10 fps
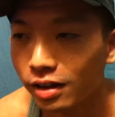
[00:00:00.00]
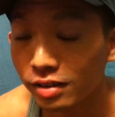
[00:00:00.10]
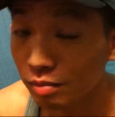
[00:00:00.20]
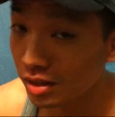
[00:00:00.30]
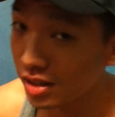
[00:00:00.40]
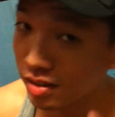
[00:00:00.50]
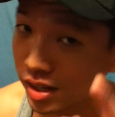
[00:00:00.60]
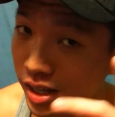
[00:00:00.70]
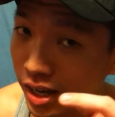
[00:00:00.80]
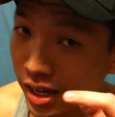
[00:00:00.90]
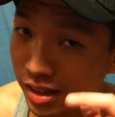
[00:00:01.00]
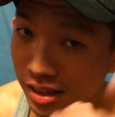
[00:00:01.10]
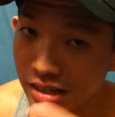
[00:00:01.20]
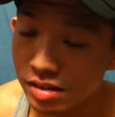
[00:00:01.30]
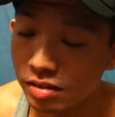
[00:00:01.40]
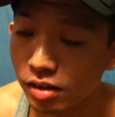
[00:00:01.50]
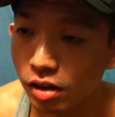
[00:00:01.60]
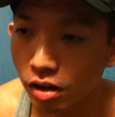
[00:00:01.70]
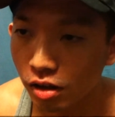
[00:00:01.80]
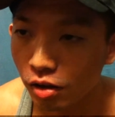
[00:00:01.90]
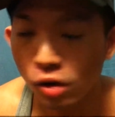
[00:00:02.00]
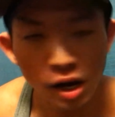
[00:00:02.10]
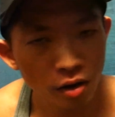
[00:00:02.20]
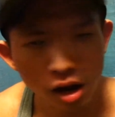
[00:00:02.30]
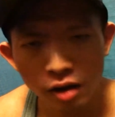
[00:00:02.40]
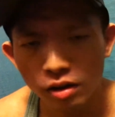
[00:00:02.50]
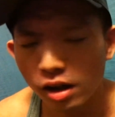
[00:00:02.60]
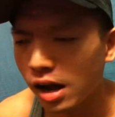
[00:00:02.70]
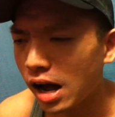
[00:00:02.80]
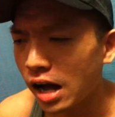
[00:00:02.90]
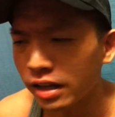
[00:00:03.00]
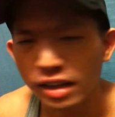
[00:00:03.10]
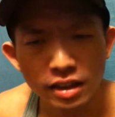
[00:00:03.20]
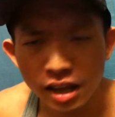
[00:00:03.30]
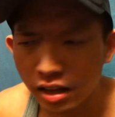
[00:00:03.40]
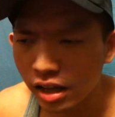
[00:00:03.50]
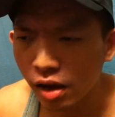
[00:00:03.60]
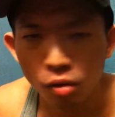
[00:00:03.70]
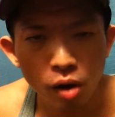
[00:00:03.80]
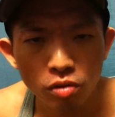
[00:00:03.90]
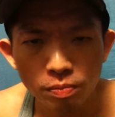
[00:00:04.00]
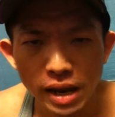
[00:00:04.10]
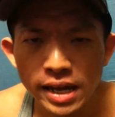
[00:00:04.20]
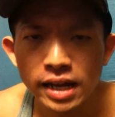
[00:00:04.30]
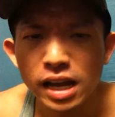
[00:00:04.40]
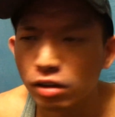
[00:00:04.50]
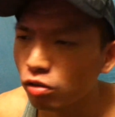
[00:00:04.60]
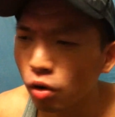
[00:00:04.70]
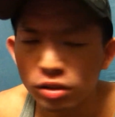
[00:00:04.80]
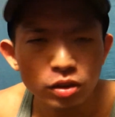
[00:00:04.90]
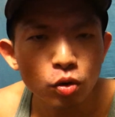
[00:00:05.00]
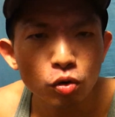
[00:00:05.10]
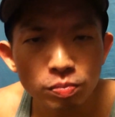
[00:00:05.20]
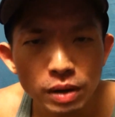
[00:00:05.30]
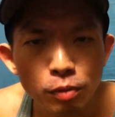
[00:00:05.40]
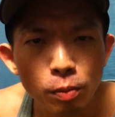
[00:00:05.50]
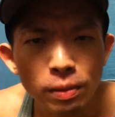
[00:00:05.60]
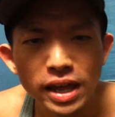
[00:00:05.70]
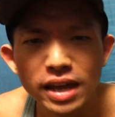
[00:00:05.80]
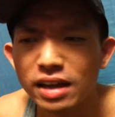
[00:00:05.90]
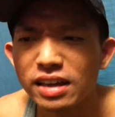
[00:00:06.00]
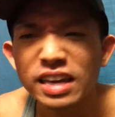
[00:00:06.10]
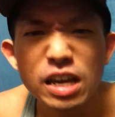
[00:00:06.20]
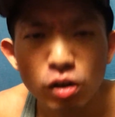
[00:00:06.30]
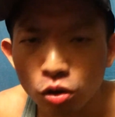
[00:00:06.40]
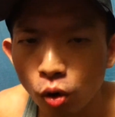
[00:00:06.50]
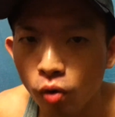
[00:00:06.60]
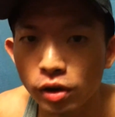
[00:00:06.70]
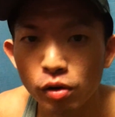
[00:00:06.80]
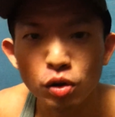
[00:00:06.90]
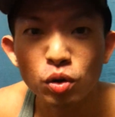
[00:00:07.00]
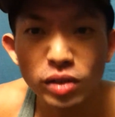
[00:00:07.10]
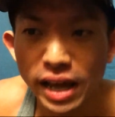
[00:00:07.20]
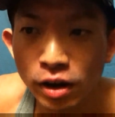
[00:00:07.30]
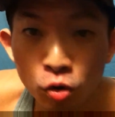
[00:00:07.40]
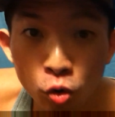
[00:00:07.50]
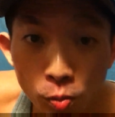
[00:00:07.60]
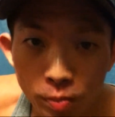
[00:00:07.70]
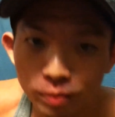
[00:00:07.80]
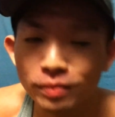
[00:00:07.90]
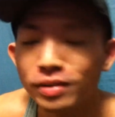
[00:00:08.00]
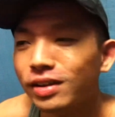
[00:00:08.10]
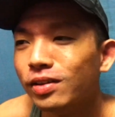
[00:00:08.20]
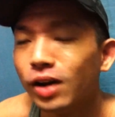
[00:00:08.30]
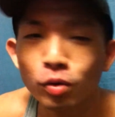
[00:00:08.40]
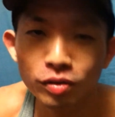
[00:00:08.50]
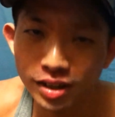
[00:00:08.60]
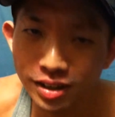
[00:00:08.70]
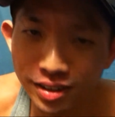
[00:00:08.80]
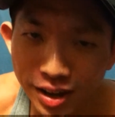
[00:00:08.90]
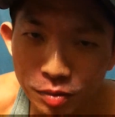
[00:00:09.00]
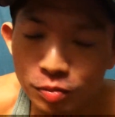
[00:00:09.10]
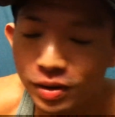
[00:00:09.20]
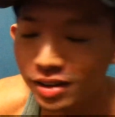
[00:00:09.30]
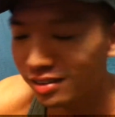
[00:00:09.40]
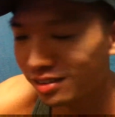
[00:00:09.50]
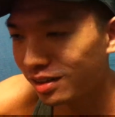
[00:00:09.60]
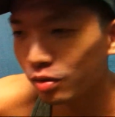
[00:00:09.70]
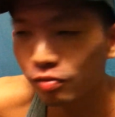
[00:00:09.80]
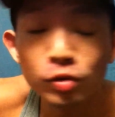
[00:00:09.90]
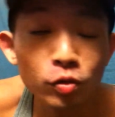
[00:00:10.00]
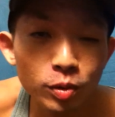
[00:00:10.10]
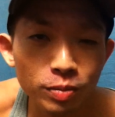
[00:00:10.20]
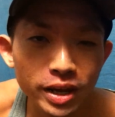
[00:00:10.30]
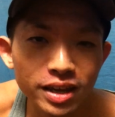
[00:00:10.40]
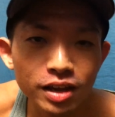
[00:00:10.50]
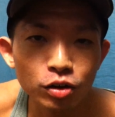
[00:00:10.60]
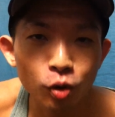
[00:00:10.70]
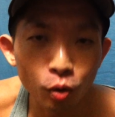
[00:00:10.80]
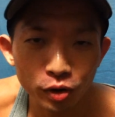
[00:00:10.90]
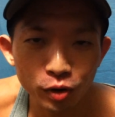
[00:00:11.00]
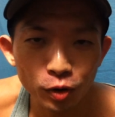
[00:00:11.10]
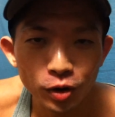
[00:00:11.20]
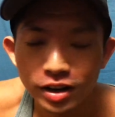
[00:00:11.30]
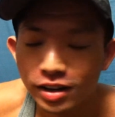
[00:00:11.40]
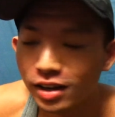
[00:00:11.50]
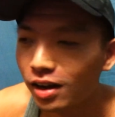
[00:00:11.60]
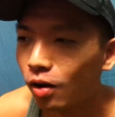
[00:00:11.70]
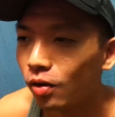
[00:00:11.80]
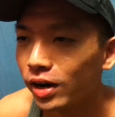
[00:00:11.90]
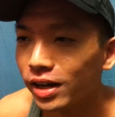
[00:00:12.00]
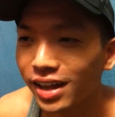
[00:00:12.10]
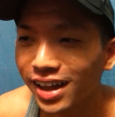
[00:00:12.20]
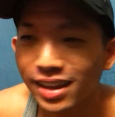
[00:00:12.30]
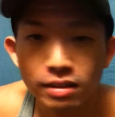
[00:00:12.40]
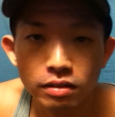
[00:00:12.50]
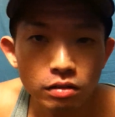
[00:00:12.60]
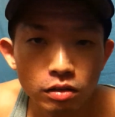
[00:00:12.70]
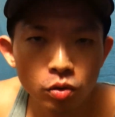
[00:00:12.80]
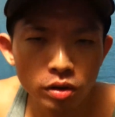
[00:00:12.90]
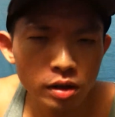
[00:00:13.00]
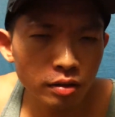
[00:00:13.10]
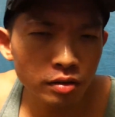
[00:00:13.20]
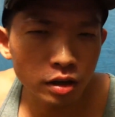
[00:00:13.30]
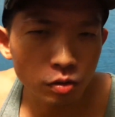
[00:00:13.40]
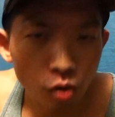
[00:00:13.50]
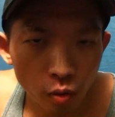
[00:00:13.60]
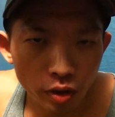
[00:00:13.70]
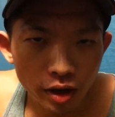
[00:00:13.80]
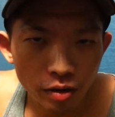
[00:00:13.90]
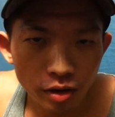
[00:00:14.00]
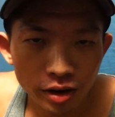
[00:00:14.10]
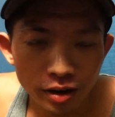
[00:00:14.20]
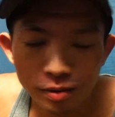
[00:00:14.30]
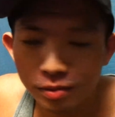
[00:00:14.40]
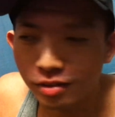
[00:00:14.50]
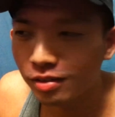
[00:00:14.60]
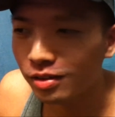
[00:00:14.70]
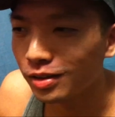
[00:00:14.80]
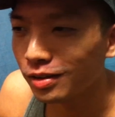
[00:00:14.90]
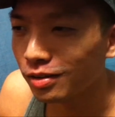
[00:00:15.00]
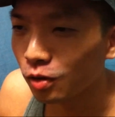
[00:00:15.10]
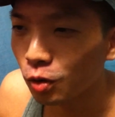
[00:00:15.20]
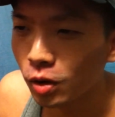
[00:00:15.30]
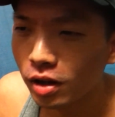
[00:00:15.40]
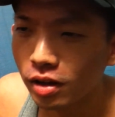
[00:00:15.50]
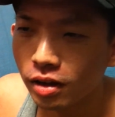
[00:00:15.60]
Except he said it like this, I did that, and then I was playing, and then I saw those people play King of Tokyo, that group. I won't say the names, but there was few people playing King of Tokyo. Alright? And you would think there's nothing wrong with that, right? So